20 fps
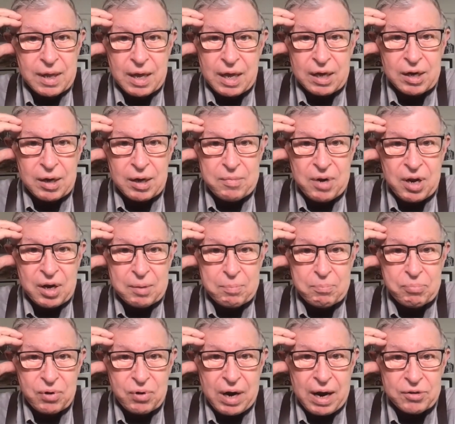and I'm not
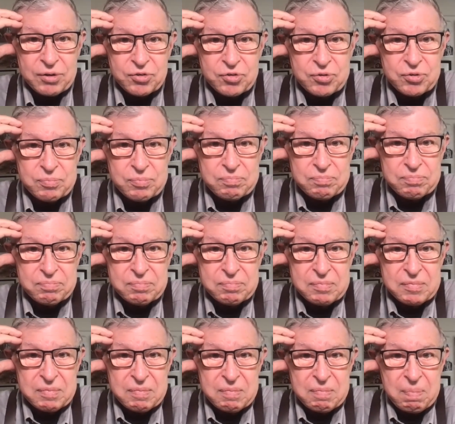impressed.
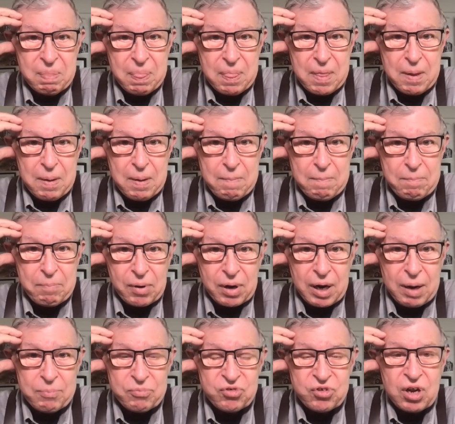But
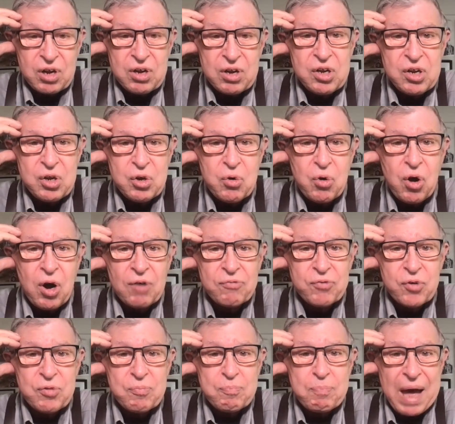I'm sending you
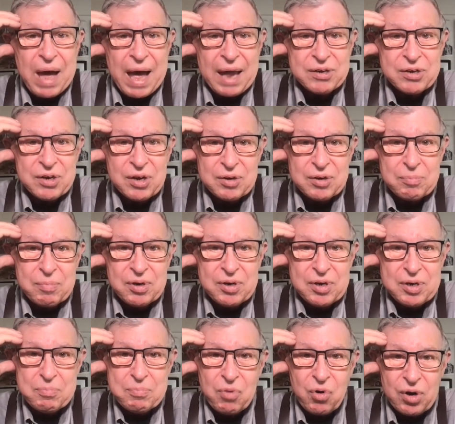off with Patton on
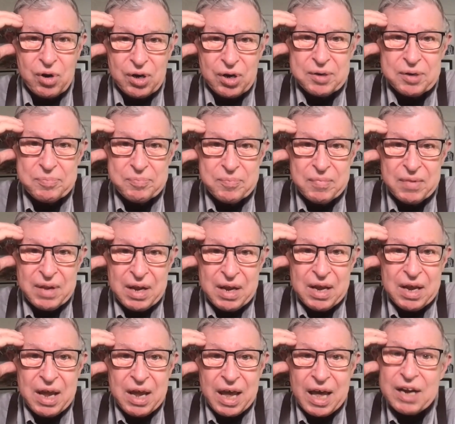Monday morning.
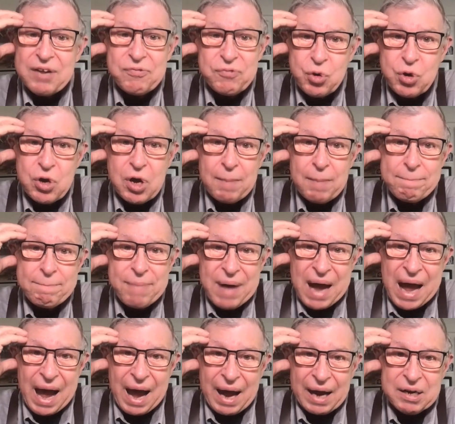And if you come
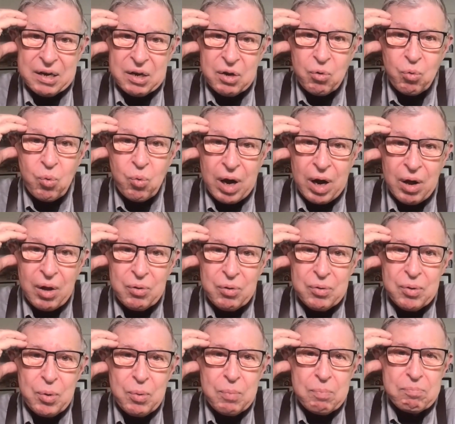back,
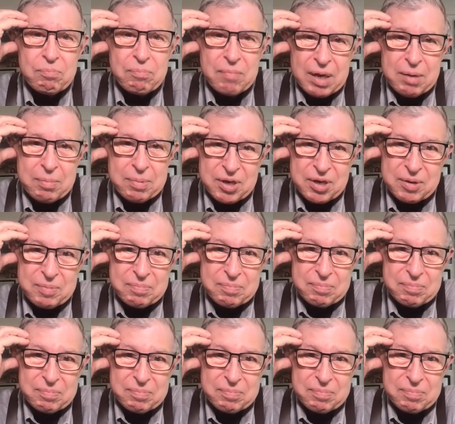well, maybe.